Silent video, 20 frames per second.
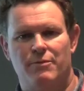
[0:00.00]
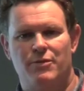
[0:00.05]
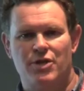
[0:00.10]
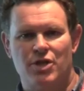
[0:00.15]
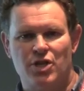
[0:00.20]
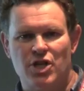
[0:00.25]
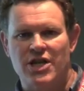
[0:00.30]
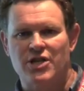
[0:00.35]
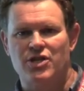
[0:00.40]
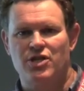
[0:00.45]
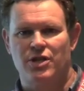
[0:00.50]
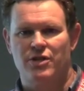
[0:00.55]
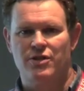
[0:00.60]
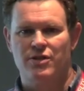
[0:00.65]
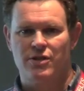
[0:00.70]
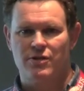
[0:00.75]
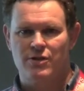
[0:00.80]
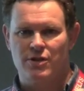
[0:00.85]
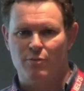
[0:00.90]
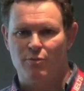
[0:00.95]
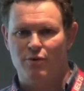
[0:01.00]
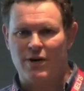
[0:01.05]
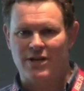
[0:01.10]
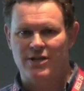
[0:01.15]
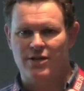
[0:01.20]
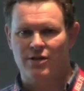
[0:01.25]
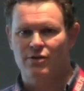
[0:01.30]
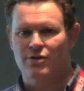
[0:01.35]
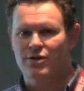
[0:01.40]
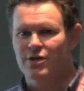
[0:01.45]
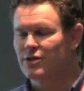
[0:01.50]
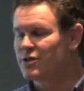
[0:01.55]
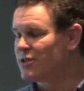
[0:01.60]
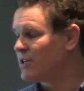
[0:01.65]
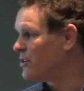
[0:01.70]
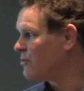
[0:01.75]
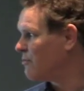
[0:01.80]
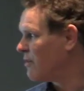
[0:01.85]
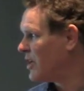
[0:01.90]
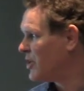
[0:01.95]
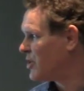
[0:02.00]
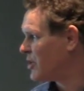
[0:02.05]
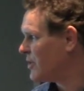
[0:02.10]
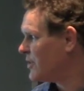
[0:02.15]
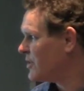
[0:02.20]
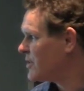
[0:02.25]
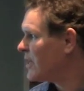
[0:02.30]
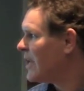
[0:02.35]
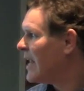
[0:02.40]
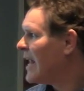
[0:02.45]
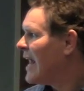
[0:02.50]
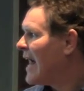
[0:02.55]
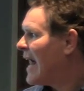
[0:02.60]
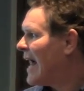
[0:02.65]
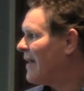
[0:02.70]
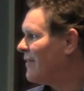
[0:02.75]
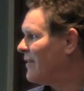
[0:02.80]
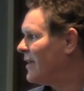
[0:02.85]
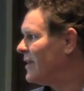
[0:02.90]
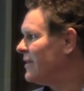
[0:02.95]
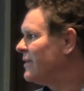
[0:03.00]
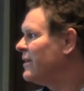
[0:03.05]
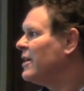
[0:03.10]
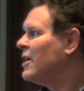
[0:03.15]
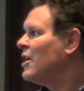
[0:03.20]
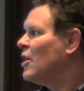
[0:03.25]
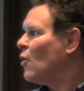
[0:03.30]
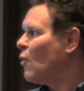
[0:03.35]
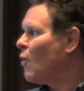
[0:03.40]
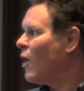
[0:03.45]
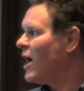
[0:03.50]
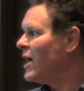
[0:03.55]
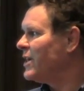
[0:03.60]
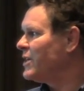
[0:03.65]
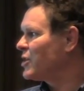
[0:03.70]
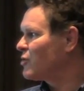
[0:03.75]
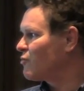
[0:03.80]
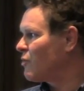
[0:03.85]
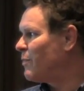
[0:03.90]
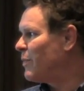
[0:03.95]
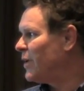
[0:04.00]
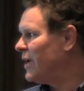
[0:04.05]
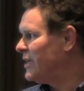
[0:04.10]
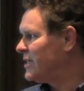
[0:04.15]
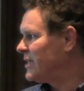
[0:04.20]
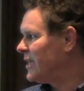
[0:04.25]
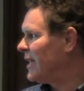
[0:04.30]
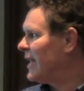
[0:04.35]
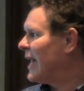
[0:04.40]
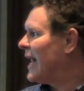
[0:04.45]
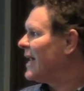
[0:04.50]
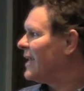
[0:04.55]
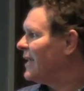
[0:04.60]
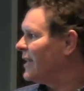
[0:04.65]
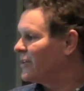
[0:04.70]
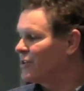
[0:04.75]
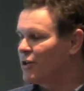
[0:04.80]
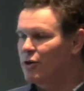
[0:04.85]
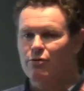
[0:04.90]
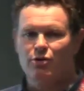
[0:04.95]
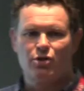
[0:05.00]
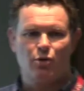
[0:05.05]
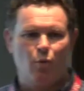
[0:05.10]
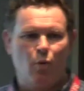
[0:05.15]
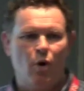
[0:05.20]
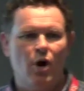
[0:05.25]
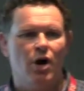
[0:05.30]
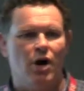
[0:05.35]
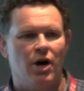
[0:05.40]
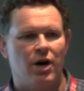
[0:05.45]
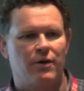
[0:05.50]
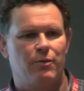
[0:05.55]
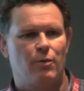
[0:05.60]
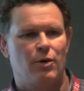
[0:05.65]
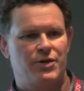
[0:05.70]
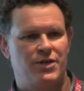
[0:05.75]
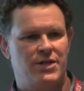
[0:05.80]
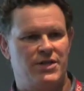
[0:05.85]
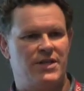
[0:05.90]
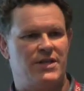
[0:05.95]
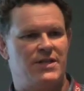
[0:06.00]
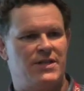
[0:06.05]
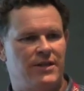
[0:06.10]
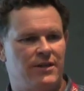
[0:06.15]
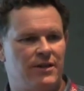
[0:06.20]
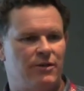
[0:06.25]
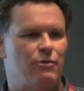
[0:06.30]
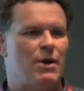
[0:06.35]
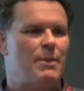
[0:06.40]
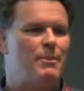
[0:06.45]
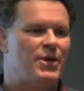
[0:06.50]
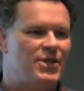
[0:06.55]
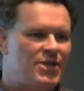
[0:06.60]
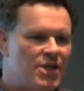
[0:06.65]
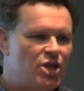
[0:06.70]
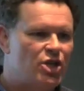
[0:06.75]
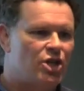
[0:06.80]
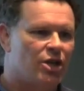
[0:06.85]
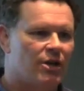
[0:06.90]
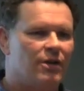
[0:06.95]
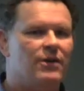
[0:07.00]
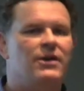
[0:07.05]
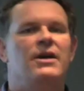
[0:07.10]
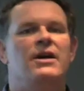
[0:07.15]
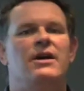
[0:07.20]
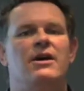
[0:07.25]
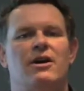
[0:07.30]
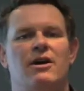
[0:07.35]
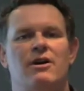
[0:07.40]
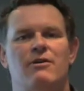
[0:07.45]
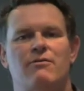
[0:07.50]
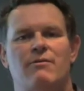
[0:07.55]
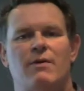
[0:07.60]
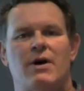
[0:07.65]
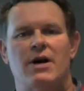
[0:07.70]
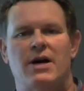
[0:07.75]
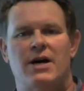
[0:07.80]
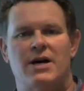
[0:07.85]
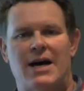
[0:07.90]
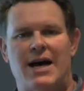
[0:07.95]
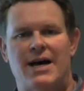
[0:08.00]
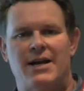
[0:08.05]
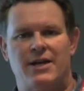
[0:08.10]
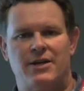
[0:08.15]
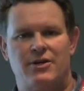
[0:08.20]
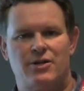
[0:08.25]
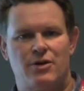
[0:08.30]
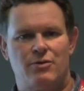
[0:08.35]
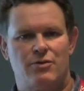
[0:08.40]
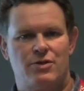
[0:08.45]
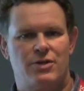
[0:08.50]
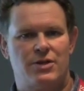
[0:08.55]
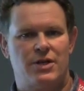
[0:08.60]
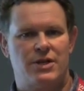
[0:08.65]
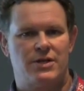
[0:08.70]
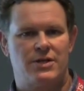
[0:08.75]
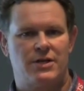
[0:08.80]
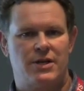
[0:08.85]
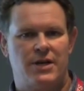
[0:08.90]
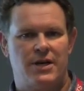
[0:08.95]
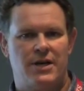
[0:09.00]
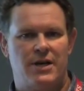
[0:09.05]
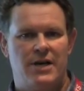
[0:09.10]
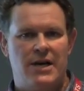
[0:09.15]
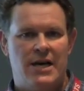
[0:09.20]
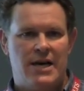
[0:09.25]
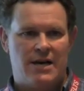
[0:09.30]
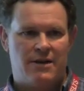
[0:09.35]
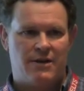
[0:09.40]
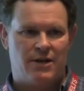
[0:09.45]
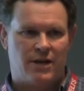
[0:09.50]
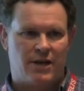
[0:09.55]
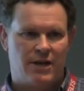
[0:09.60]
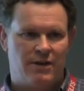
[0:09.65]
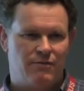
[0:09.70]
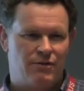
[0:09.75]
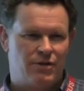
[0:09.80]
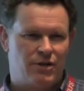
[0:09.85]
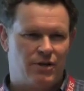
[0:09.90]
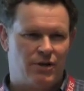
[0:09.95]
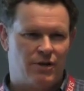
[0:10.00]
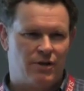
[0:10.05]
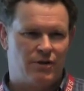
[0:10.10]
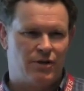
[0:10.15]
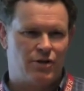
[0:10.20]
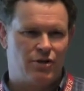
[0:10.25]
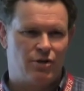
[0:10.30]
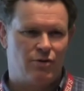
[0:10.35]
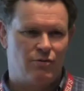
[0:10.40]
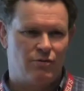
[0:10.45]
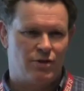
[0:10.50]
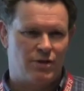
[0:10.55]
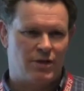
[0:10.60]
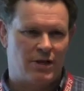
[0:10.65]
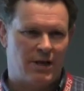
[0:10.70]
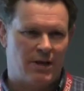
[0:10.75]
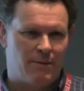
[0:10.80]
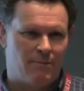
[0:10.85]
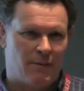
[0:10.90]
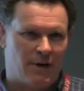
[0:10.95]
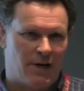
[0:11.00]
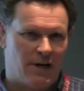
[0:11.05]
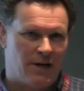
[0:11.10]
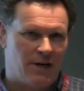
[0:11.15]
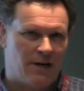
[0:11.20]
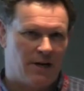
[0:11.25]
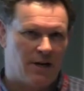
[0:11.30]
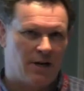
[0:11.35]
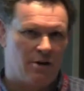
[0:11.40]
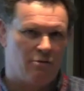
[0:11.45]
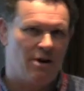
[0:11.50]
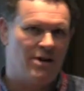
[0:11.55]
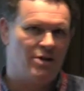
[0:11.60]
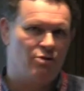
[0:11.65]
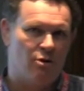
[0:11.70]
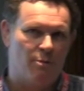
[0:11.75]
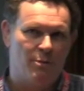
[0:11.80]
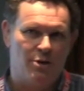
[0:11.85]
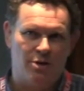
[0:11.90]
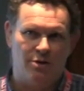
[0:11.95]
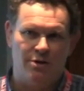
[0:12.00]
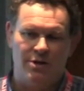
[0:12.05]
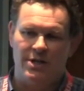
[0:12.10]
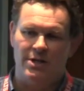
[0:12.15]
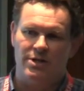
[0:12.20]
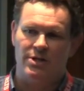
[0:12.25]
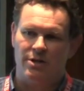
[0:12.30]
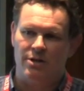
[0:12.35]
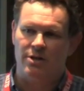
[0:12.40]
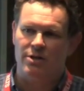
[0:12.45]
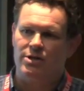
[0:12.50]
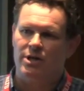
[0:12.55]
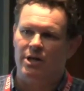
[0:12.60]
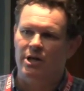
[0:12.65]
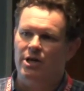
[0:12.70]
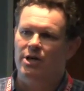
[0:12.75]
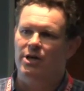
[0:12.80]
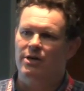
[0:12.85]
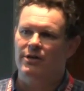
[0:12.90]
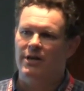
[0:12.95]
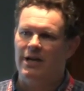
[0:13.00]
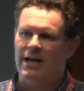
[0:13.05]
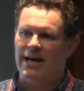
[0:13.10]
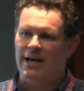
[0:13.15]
suggestions and some practical considerations. And then, why does repeating anecdotes work? What is it in the repetition of anecdotes that that gives the students a greater opportunity to learn the